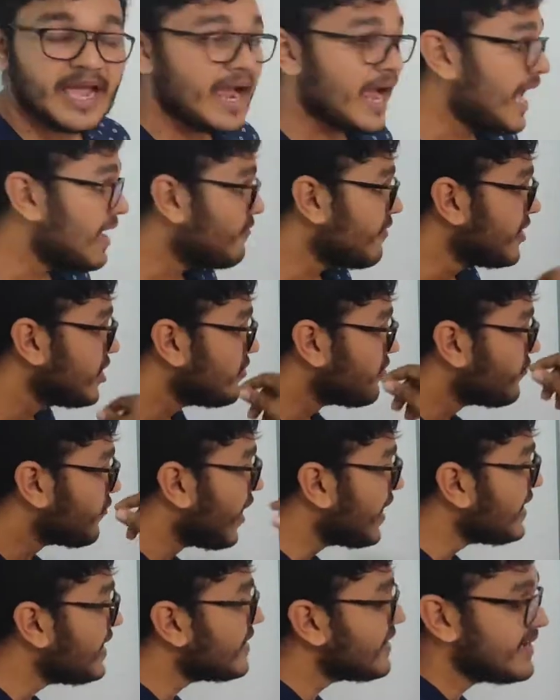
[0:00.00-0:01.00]
And when you
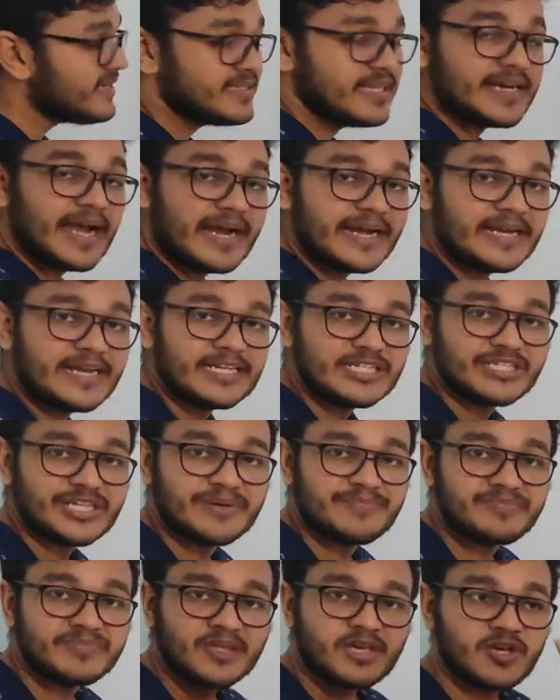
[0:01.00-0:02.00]
finally reach the
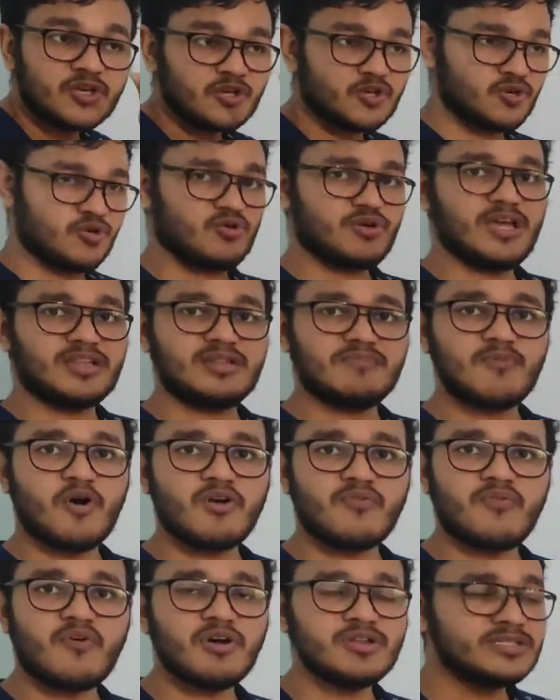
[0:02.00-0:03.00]
gynoecium, you look at the
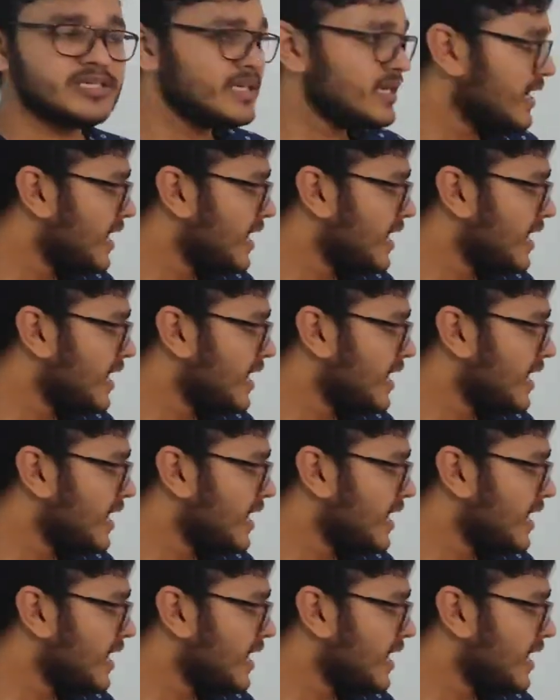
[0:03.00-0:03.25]
morphology